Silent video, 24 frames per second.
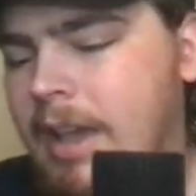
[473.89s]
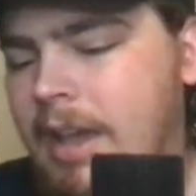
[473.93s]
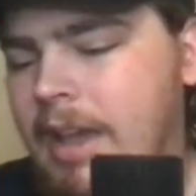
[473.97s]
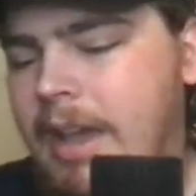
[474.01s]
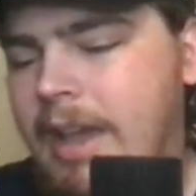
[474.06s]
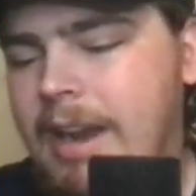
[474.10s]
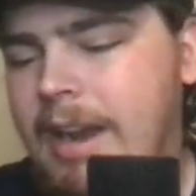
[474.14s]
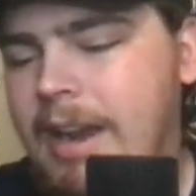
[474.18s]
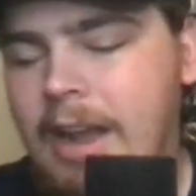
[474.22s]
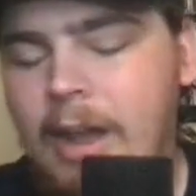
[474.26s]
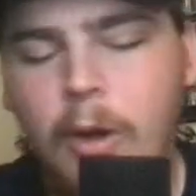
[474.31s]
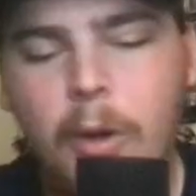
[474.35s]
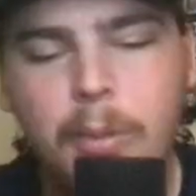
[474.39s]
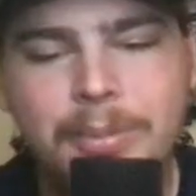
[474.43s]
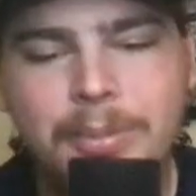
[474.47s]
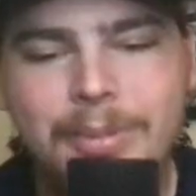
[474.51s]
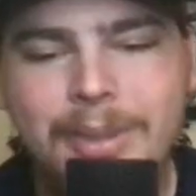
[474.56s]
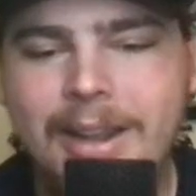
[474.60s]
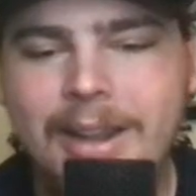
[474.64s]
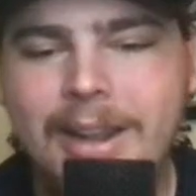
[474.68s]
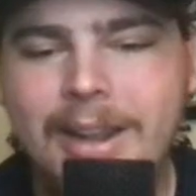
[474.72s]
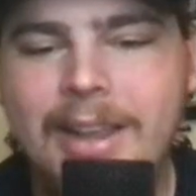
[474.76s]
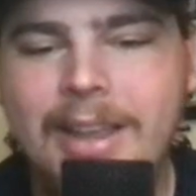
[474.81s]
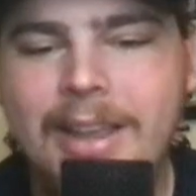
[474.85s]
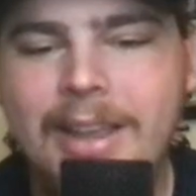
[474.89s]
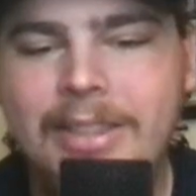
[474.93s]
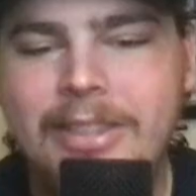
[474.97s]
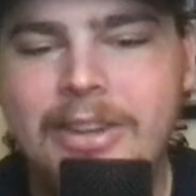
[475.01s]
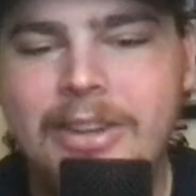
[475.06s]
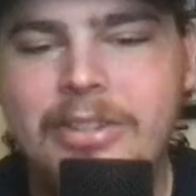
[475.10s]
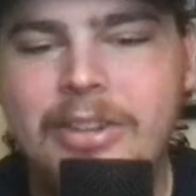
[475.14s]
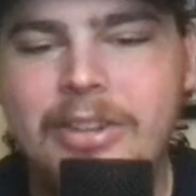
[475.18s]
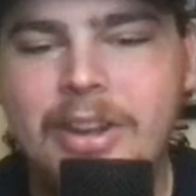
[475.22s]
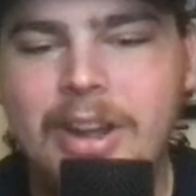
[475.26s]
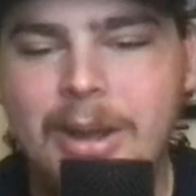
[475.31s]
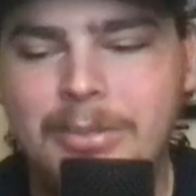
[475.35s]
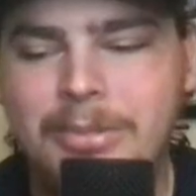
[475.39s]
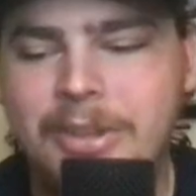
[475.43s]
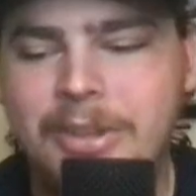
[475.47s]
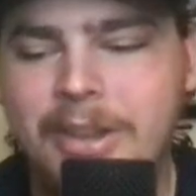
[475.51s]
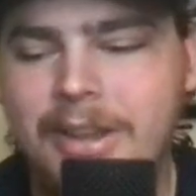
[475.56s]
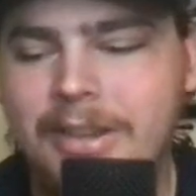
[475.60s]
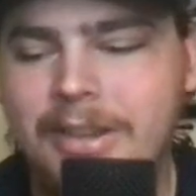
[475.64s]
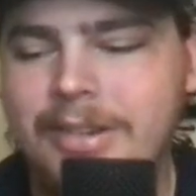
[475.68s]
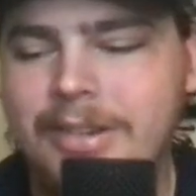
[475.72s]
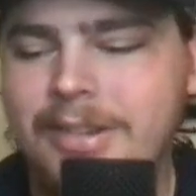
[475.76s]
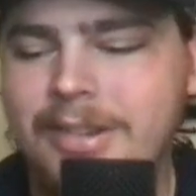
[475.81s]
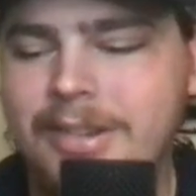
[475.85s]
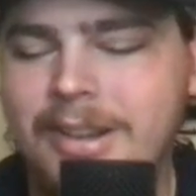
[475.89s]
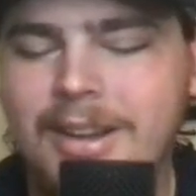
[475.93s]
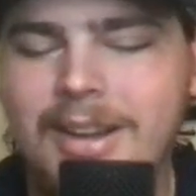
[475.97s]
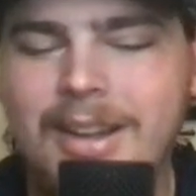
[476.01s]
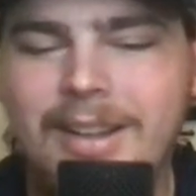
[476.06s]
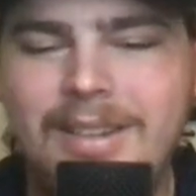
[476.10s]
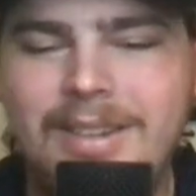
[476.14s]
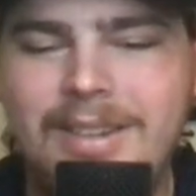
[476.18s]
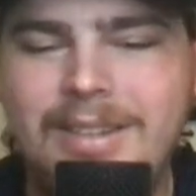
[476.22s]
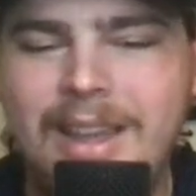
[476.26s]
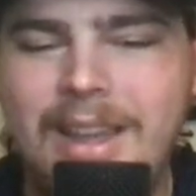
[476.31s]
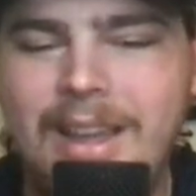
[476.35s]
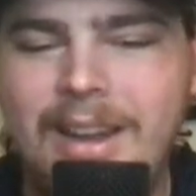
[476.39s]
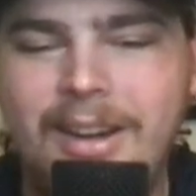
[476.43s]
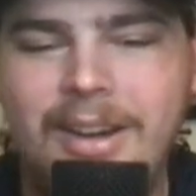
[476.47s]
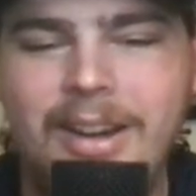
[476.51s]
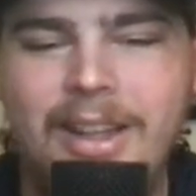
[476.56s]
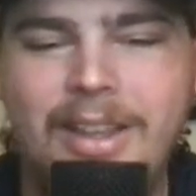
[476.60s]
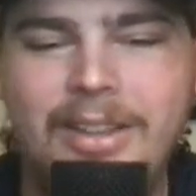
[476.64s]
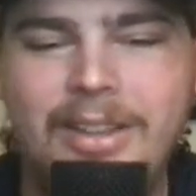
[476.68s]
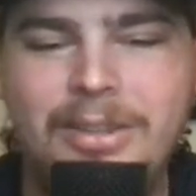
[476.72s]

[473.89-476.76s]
and I hope they can get the job done on Saturday.